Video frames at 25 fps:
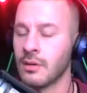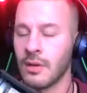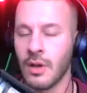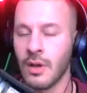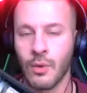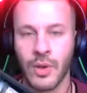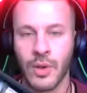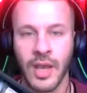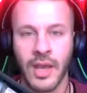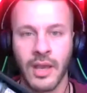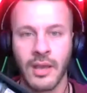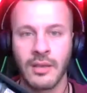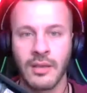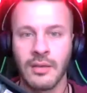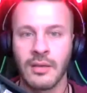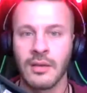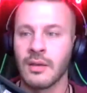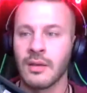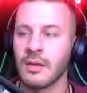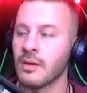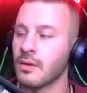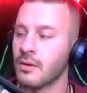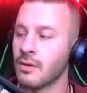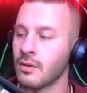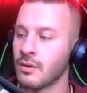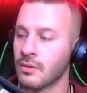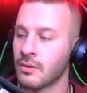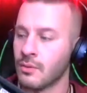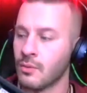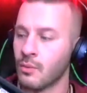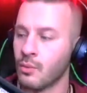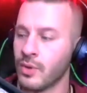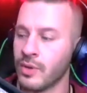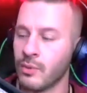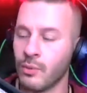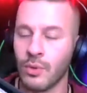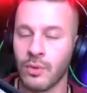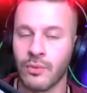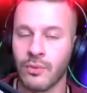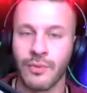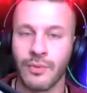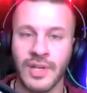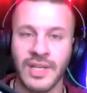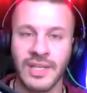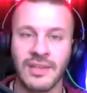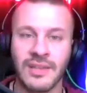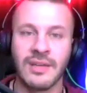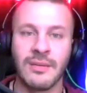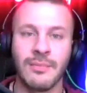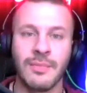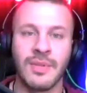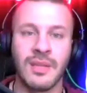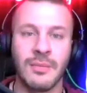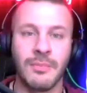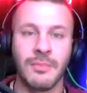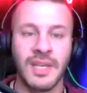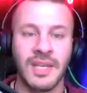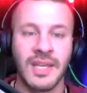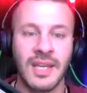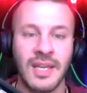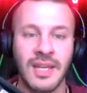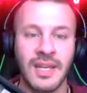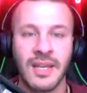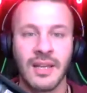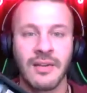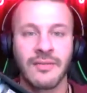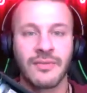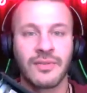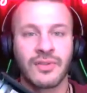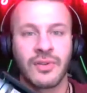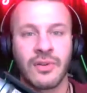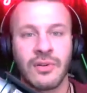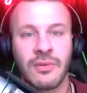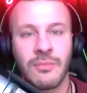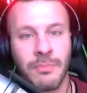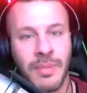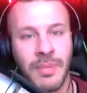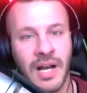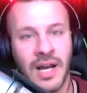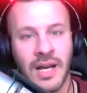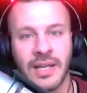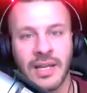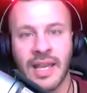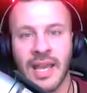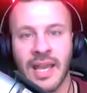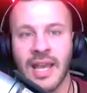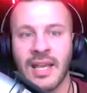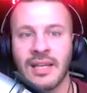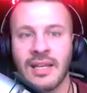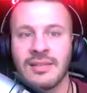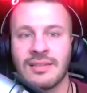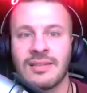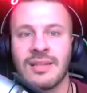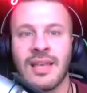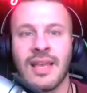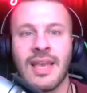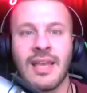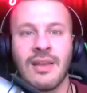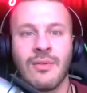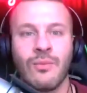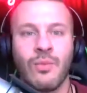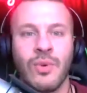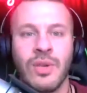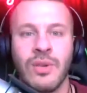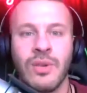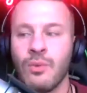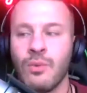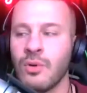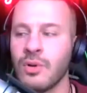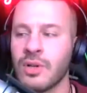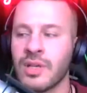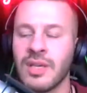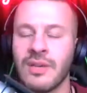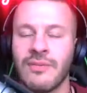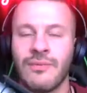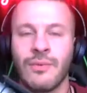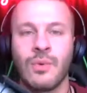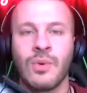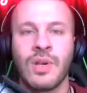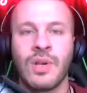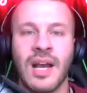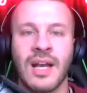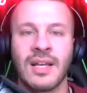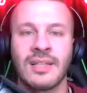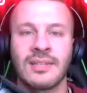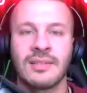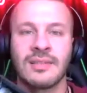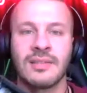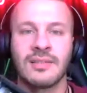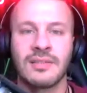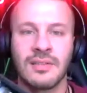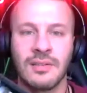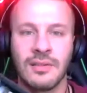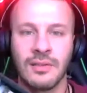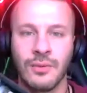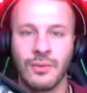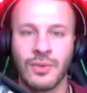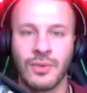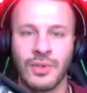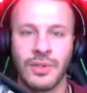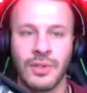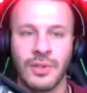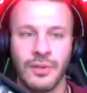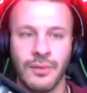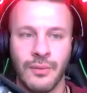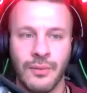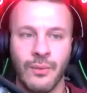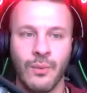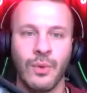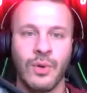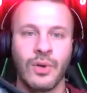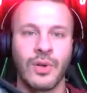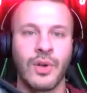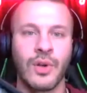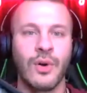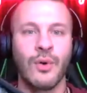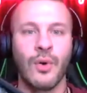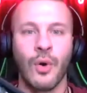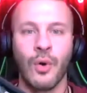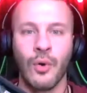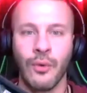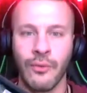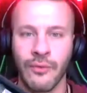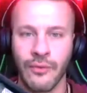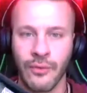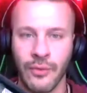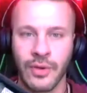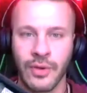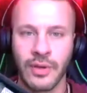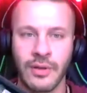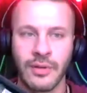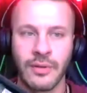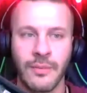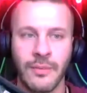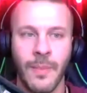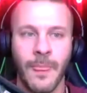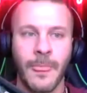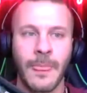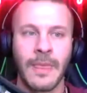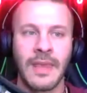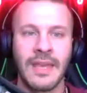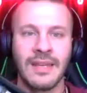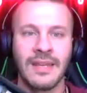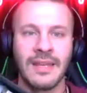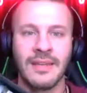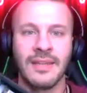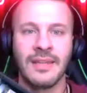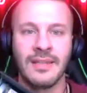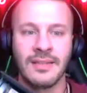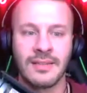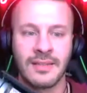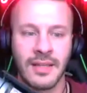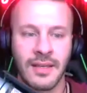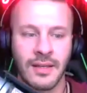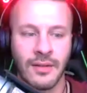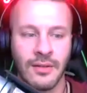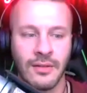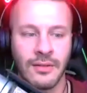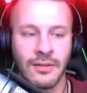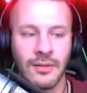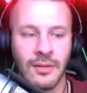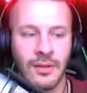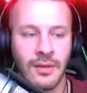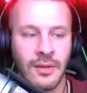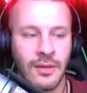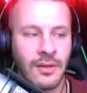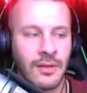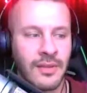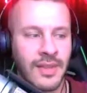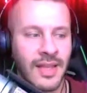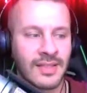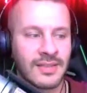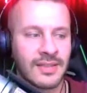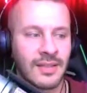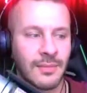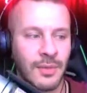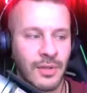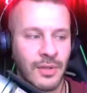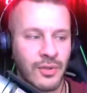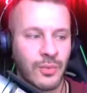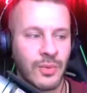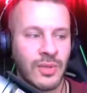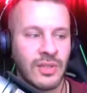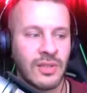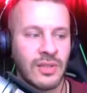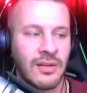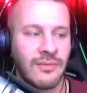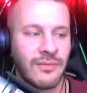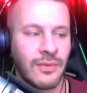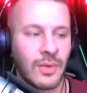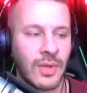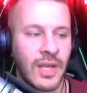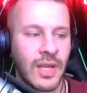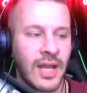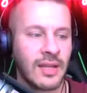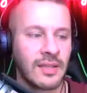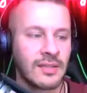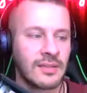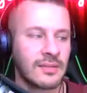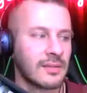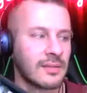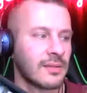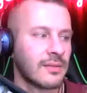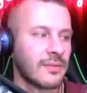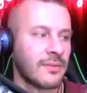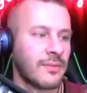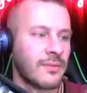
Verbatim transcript: okay, we will read them in the beginning of certain podcasts and we will give you guys the solution. We'll go over it in detail. That's how much we love you guys.